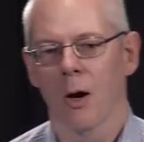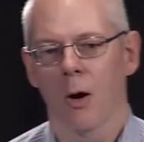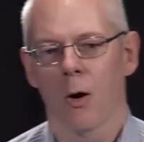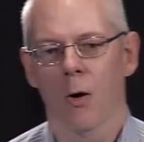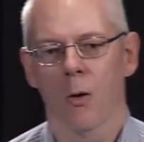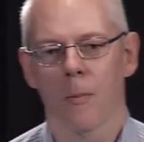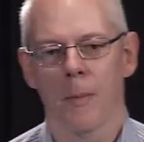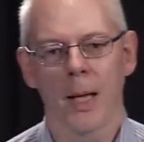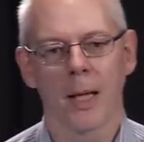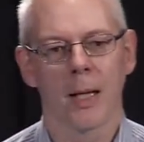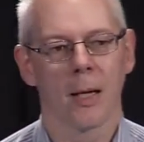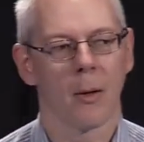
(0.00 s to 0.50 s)
or
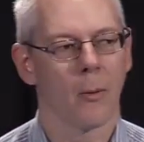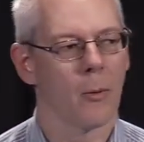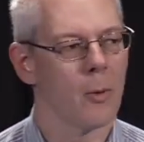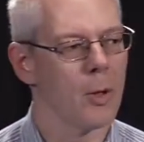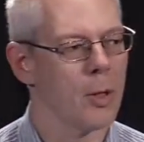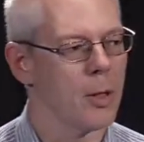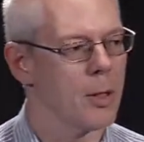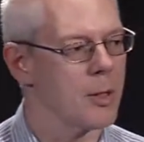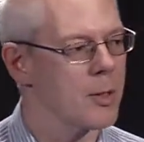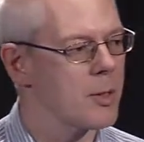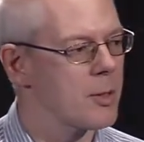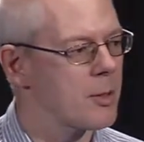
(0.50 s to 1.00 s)
make it
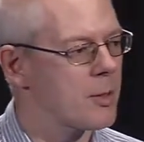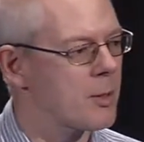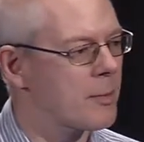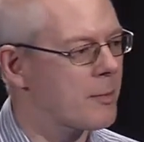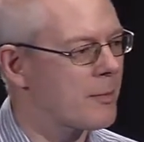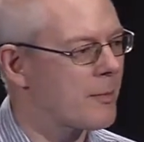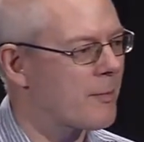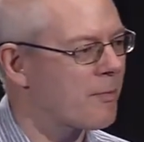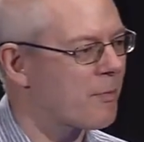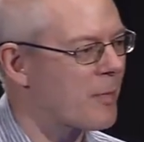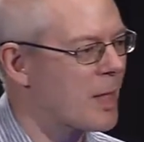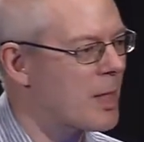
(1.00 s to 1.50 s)
worse.
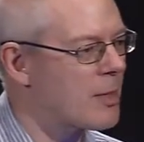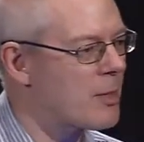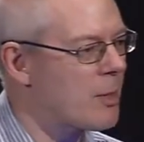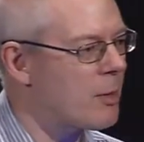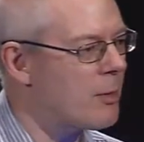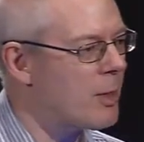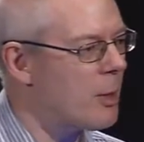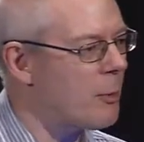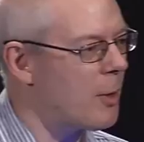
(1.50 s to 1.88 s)
There's only